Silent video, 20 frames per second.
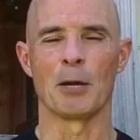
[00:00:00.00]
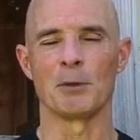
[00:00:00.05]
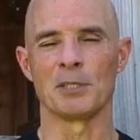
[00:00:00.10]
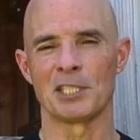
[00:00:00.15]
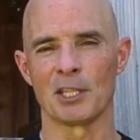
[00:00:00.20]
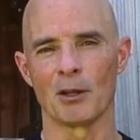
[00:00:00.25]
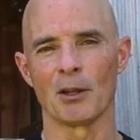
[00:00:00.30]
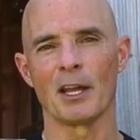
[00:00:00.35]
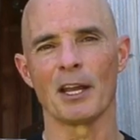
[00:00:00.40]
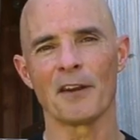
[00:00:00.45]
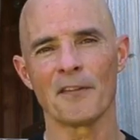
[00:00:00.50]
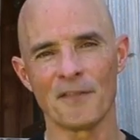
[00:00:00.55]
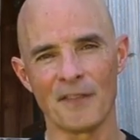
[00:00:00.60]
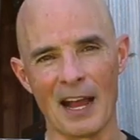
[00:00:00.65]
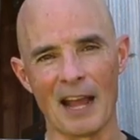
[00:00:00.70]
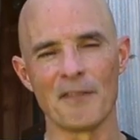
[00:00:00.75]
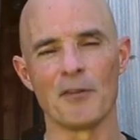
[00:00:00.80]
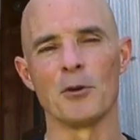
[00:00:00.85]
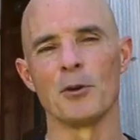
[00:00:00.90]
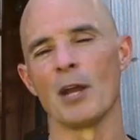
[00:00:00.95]
we still had a
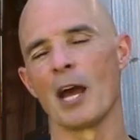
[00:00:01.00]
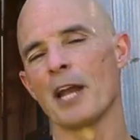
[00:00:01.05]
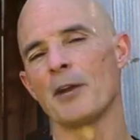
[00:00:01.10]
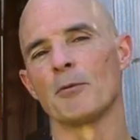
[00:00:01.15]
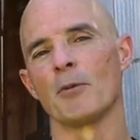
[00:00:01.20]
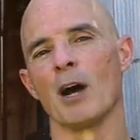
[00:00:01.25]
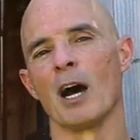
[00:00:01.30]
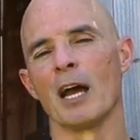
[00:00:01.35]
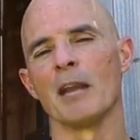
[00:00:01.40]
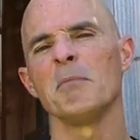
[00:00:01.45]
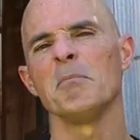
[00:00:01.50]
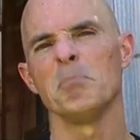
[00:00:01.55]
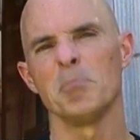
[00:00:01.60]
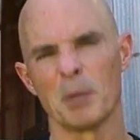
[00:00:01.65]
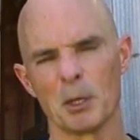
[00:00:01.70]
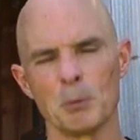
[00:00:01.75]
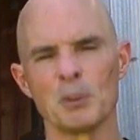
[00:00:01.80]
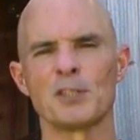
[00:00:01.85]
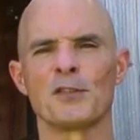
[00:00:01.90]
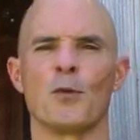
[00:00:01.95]
509 rod,
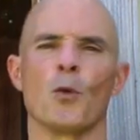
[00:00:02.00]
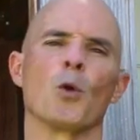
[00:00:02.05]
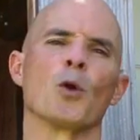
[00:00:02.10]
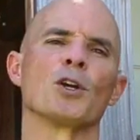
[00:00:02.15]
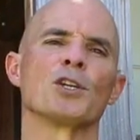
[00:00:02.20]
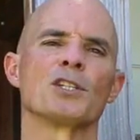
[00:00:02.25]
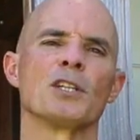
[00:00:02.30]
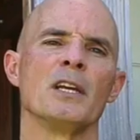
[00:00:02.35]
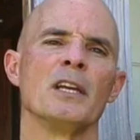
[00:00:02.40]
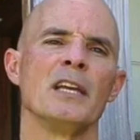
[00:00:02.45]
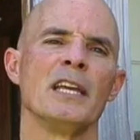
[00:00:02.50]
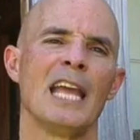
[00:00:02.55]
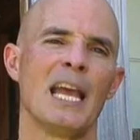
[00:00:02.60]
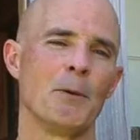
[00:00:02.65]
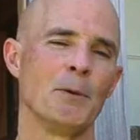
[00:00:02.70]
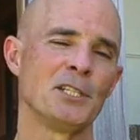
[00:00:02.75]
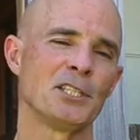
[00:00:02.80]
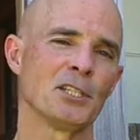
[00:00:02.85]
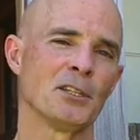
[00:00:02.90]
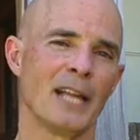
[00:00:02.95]
but it was forged,
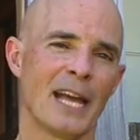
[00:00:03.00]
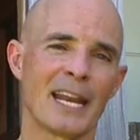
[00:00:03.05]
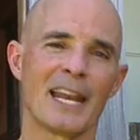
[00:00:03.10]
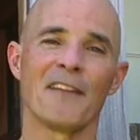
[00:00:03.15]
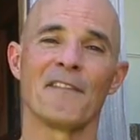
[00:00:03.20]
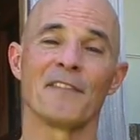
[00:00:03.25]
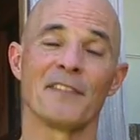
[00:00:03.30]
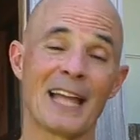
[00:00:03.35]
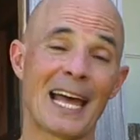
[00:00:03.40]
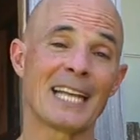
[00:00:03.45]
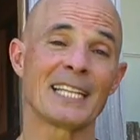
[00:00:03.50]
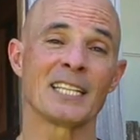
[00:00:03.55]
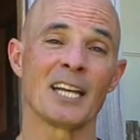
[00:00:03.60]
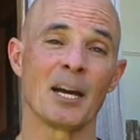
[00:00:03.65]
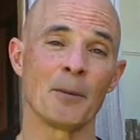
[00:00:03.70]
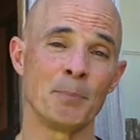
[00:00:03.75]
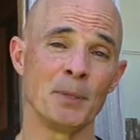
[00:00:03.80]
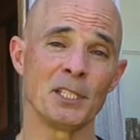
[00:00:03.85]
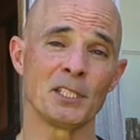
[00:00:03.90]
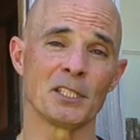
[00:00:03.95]
and we still had a flat
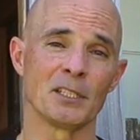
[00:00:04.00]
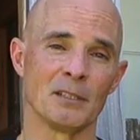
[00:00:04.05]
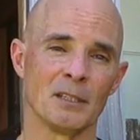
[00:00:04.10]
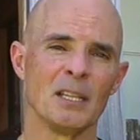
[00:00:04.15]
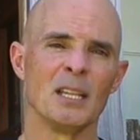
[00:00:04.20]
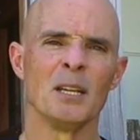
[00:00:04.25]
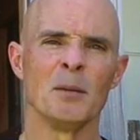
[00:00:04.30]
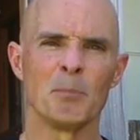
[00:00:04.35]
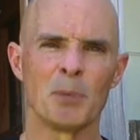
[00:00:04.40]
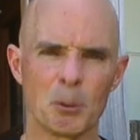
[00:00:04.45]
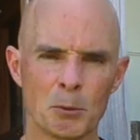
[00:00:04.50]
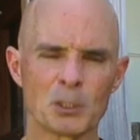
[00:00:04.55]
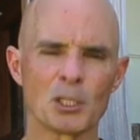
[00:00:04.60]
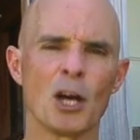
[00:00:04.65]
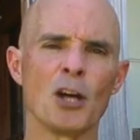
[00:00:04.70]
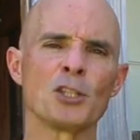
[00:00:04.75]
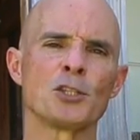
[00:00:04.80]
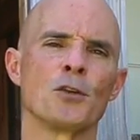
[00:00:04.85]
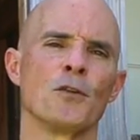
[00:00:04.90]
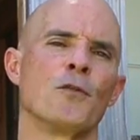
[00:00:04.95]
top piston, but it was
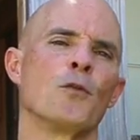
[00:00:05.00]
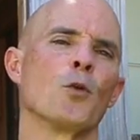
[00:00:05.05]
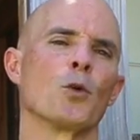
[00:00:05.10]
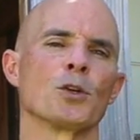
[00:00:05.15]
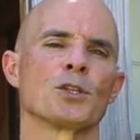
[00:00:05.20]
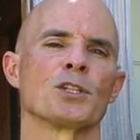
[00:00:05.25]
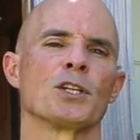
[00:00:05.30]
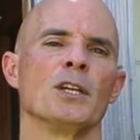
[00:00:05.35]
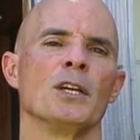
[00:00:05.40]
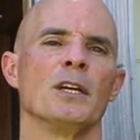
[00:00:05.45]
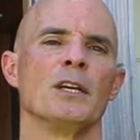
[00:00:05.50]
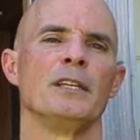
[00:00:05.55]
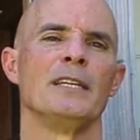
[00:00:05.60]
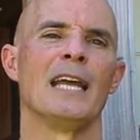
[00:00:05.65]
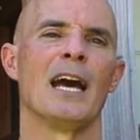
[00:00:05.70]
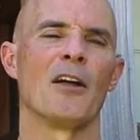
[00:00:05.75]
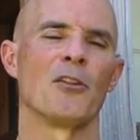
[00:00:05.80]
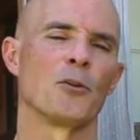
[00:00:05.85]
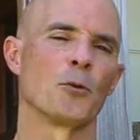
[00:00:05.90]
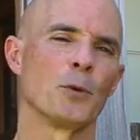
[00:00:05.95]
also forged.
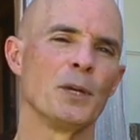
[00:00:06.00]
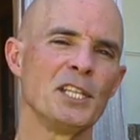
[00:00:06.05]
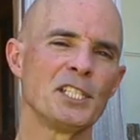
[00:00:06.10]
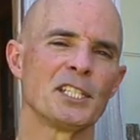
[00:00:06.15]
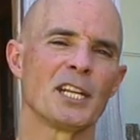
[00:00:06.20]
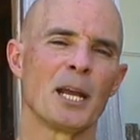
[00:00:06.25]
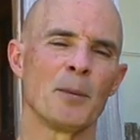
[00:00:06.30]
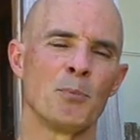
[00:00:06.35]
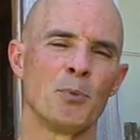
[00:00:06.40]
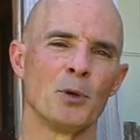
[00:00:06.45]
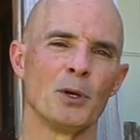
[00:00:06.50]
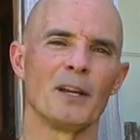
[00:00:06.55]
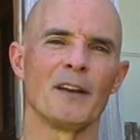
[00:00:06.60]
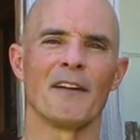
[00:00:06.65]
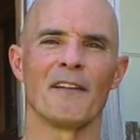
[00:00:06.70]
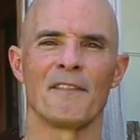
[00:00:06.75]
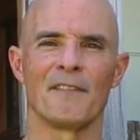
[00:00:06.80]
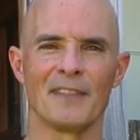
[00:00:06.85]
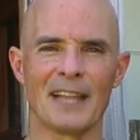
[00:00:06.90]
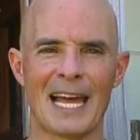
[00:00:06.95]
Now the reason I put
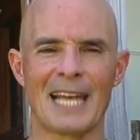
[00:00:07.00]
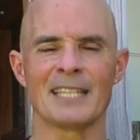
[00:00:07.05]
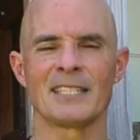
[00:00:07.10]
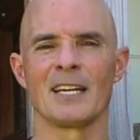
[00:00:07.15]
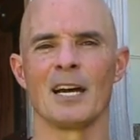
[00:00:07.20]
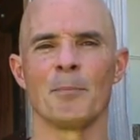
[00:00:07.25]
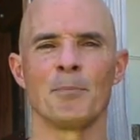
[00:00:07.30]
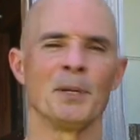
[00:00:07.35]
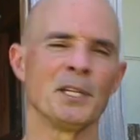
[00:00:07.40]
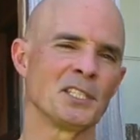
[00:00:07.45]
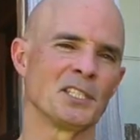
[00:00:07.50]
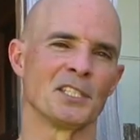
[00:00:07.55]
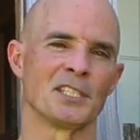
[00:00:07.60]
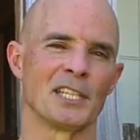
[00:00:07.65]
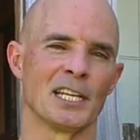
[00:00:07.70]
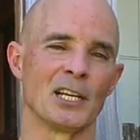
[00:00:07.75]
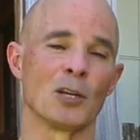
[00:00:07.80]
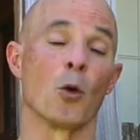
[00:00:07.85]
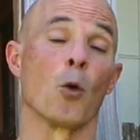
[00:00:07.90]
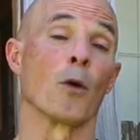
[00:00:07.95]
flat top pistons
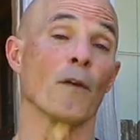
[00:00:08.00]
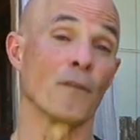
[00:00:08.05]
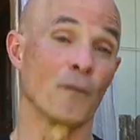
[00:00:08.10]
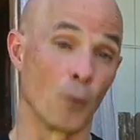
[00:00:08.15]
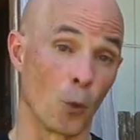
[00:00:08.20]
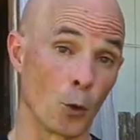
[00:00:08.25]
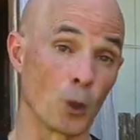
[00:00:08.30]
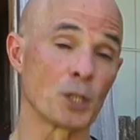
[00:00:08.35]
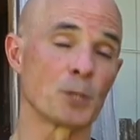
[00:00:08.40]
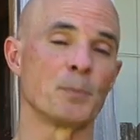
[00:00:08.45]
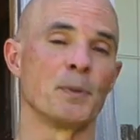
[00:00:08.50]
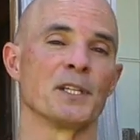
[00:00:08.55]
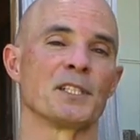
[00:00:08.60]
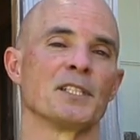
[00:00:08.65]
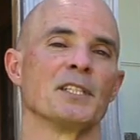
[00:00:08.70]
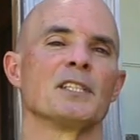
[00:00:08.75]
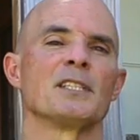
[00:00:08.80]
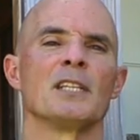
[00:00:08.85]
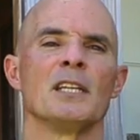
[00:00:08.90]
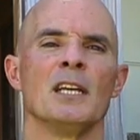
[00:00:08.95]
in, or forged
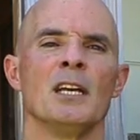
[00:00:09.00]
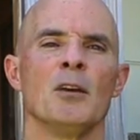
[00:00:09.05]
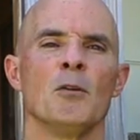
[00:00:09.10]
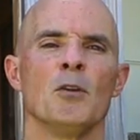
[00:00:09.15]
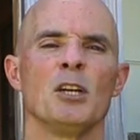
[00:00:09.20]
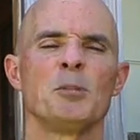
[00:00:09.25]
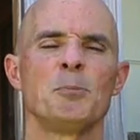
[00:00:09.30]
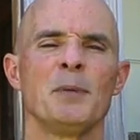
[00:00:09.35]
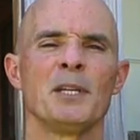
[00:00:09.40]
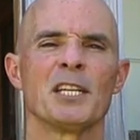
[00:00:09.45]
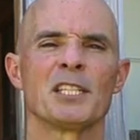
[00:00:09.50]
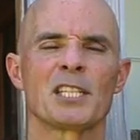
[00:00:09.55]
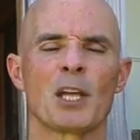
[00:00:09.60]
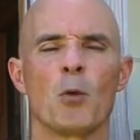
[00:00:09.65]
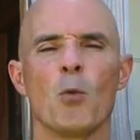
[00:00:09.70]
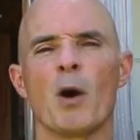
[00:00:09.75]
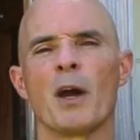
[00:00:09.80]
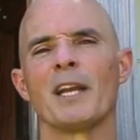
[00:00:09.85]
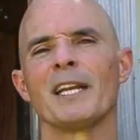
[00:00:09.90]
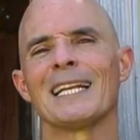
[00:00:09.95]
pistons, was because I
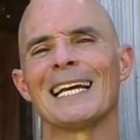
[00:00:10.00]
wanted